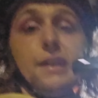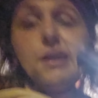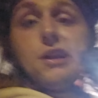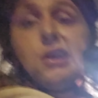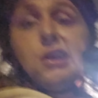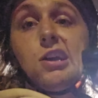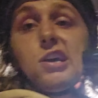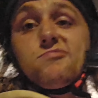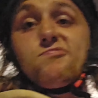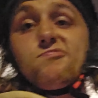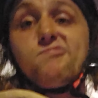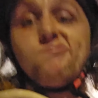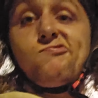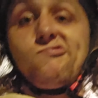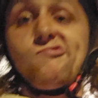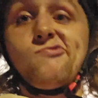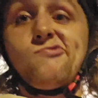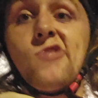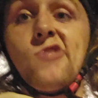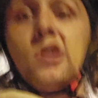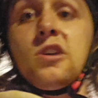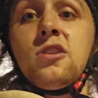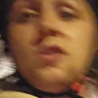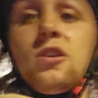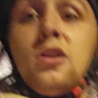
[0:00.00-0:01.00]
got
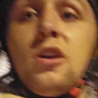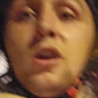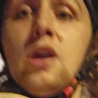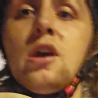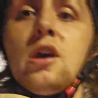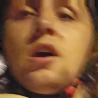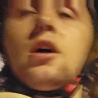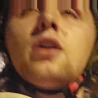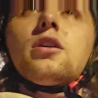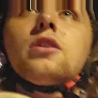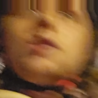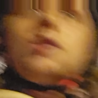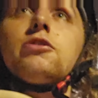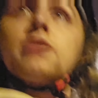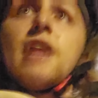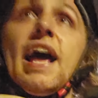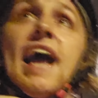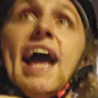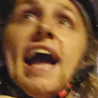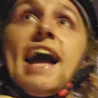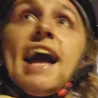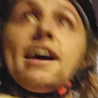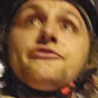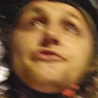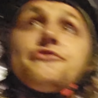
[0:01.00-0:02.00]
good
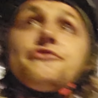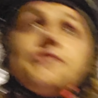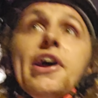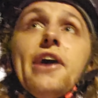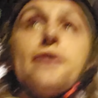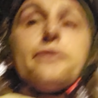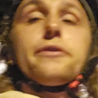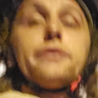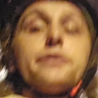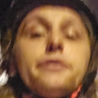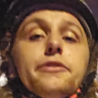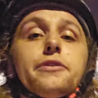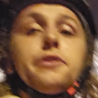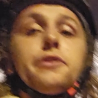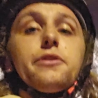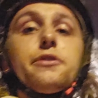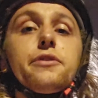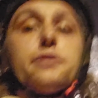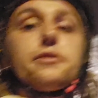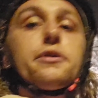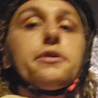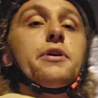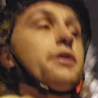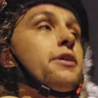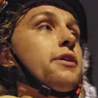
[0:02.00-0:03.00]
half an hour here.
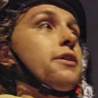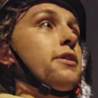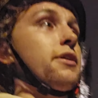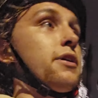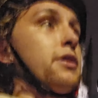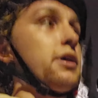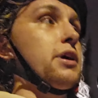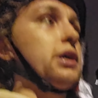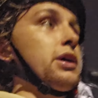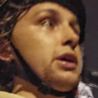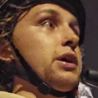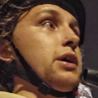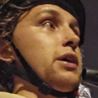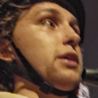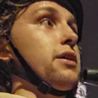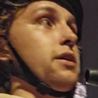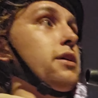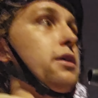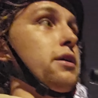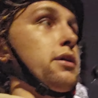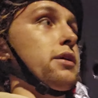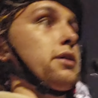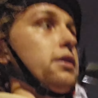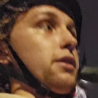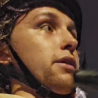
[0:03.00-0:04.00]

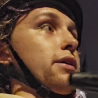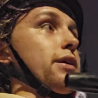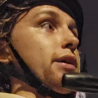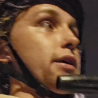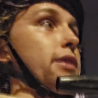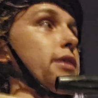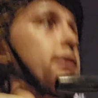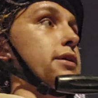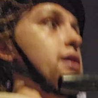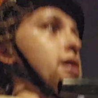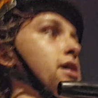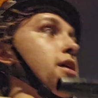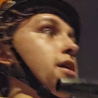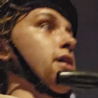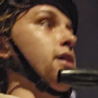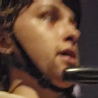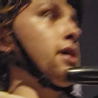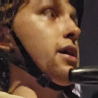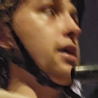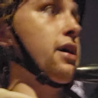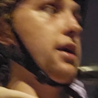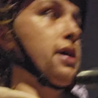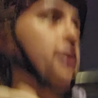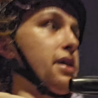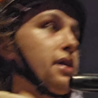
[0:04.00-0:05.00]

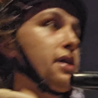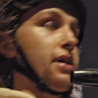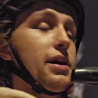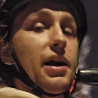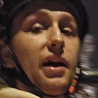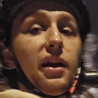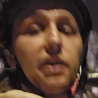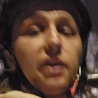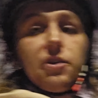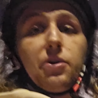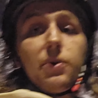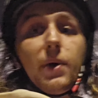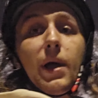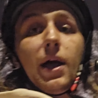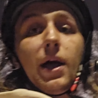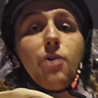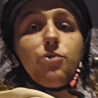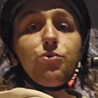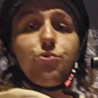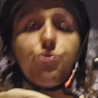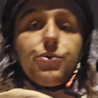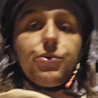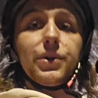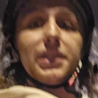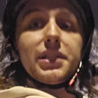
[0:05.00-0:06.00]
I don't know how
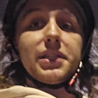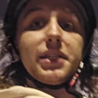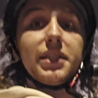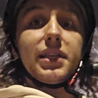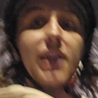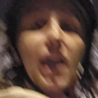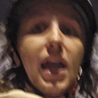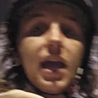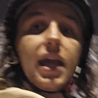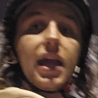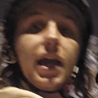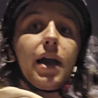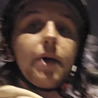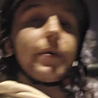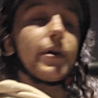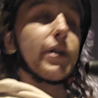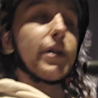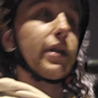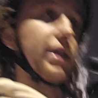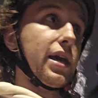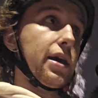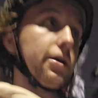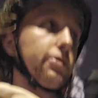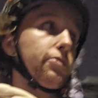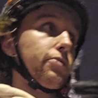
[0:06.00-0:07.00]
risque I want to
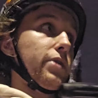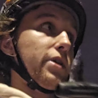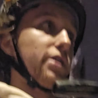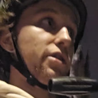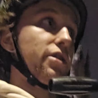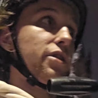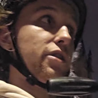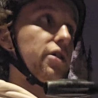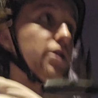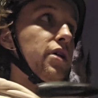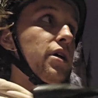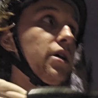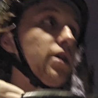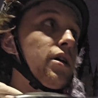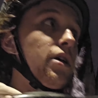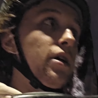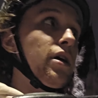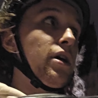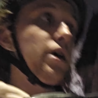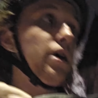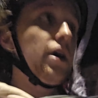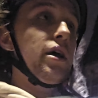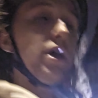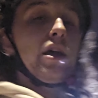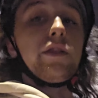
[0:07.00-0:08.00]
get with
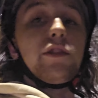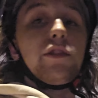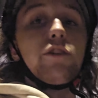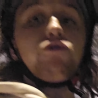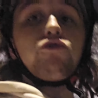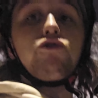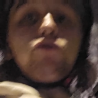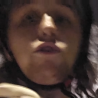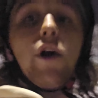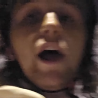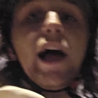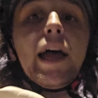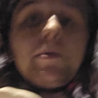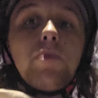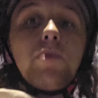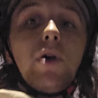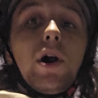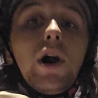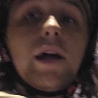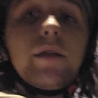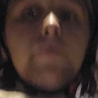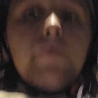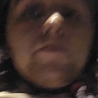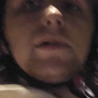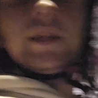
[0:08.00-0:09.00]
the
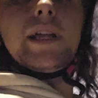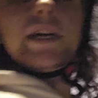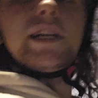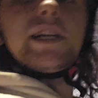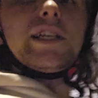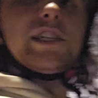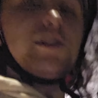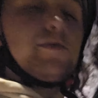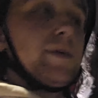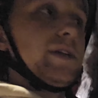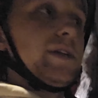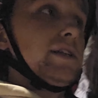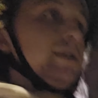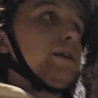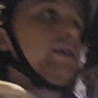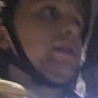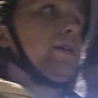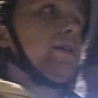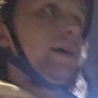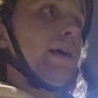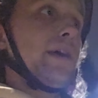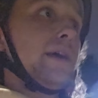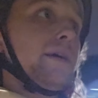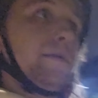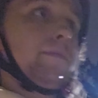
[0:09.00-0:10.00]
tripod placement.
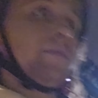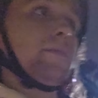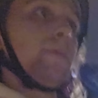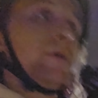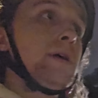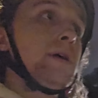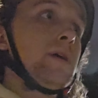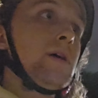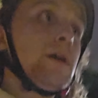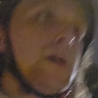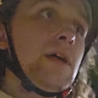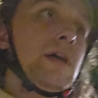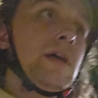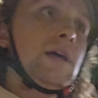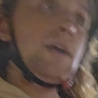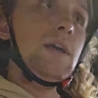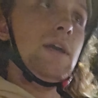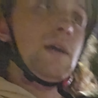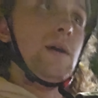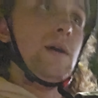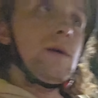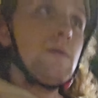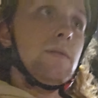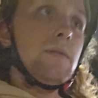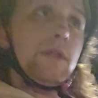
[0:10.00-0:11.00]

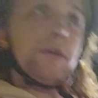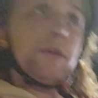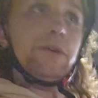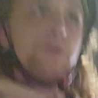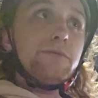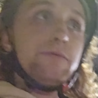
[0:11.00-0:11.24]
They don't